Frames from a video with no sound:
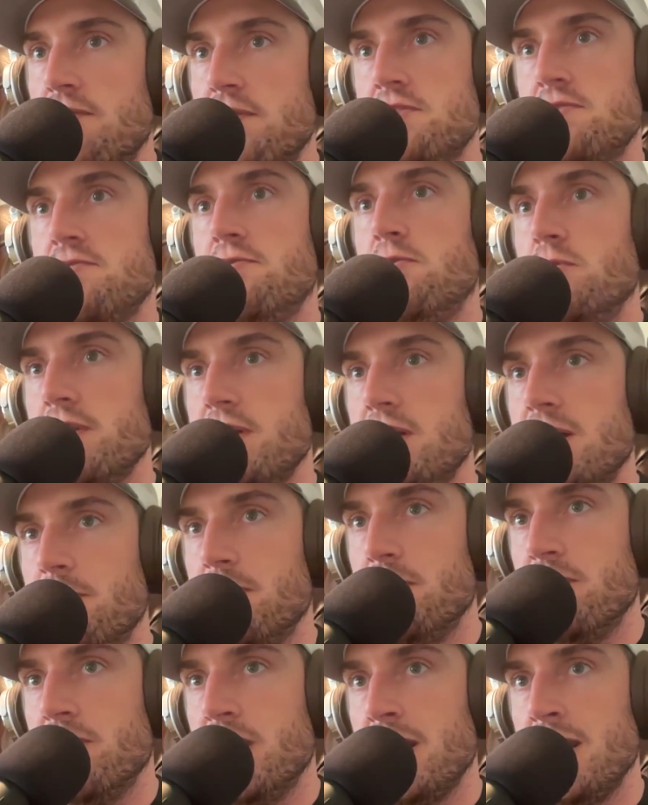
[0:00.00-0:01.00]
it's fully up
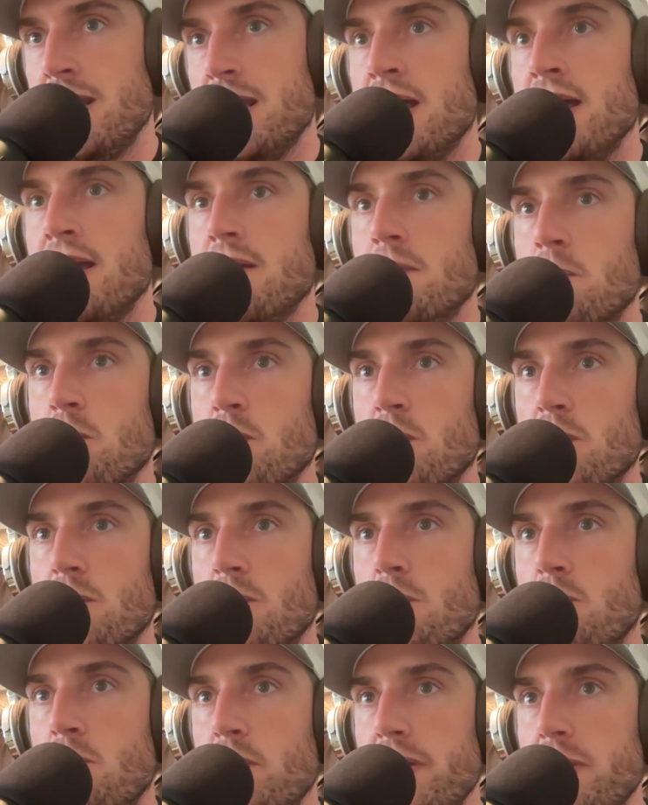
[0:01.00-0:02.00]
and running yet.
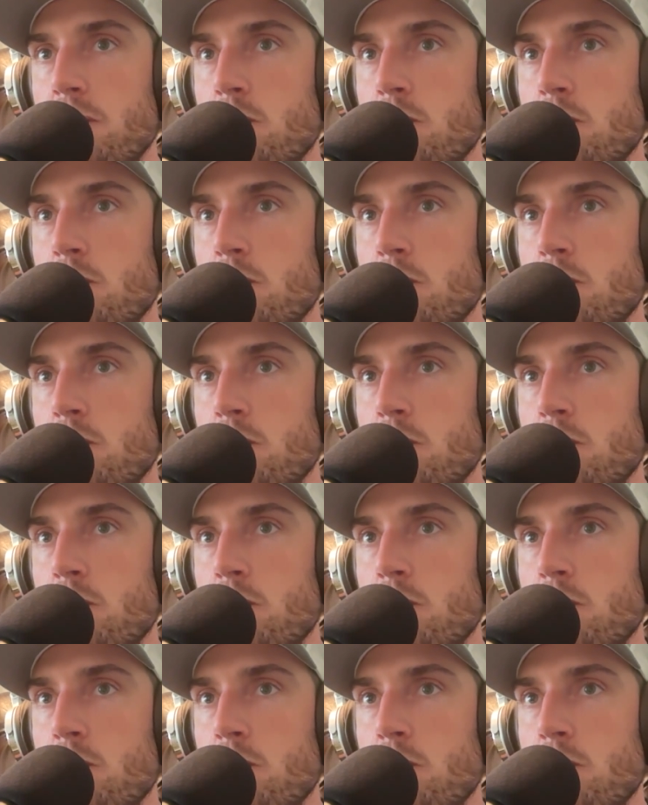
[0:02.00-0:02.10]
We